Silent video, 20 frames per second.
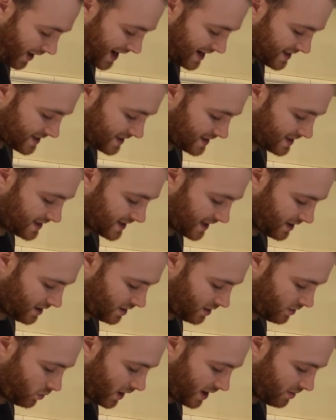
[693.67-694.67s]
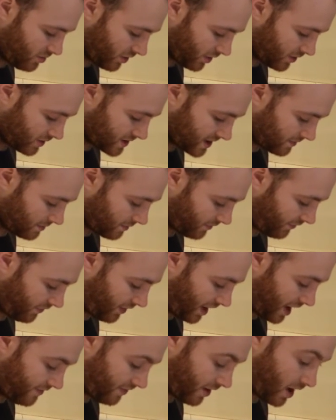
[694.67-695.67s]
as I said, the whey protein
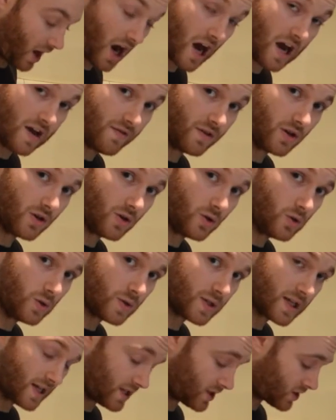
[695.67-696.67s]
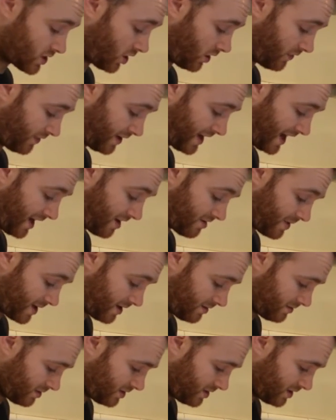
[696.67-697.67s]
flavour I've used is coffee
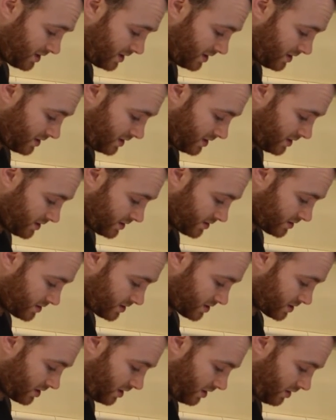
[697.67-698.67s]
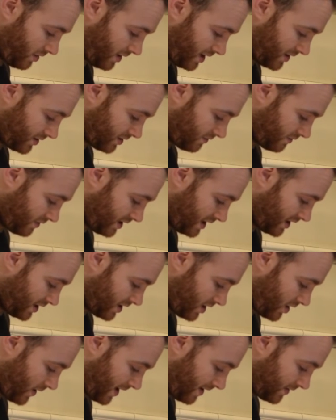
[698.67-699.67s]
caramel. So, I don't really
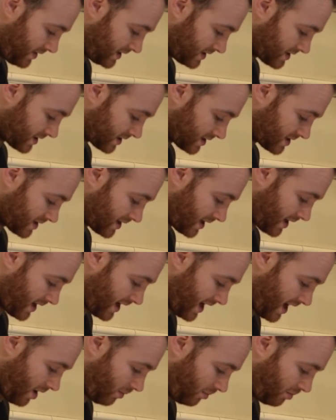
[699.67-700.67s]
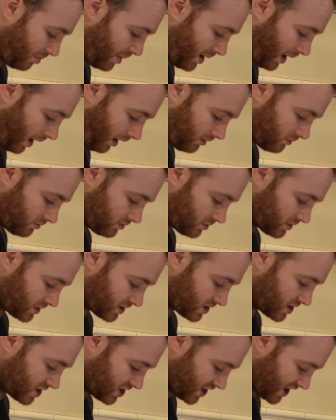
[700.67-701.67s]
know how these can turn out, but
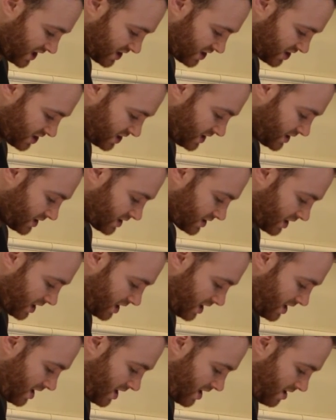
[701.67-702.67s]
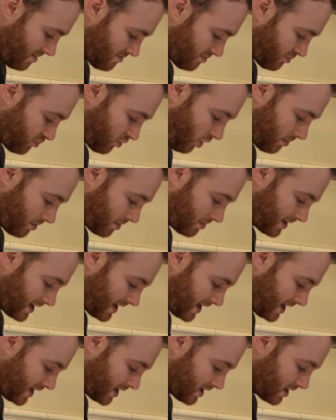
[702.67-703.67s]
suggestions,
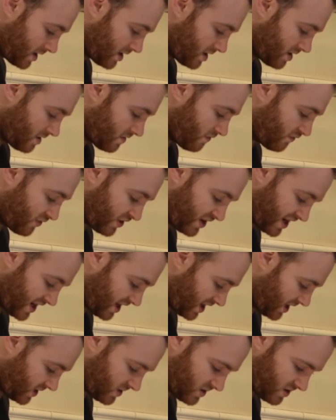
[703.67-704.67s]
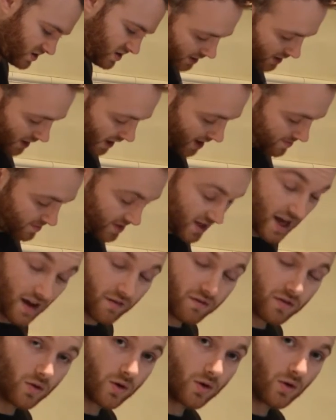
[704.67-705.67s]
probably vanilla. Yeah,
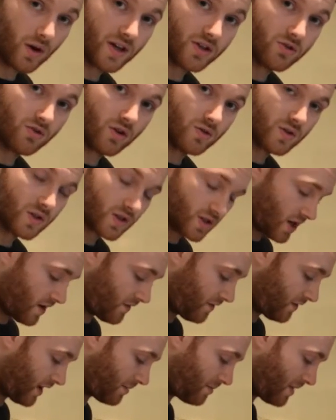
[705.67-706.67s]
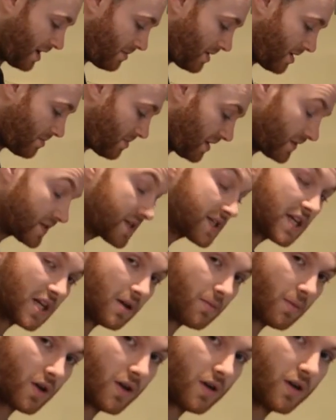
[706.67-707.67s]
if you want to add your own stuff, like maybe a bit of
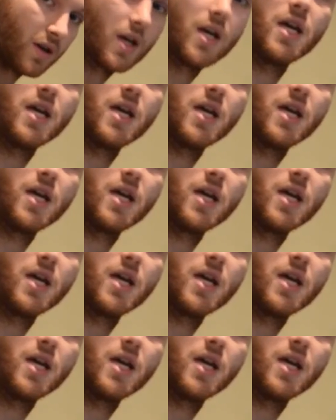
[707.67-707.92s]
cinnamon,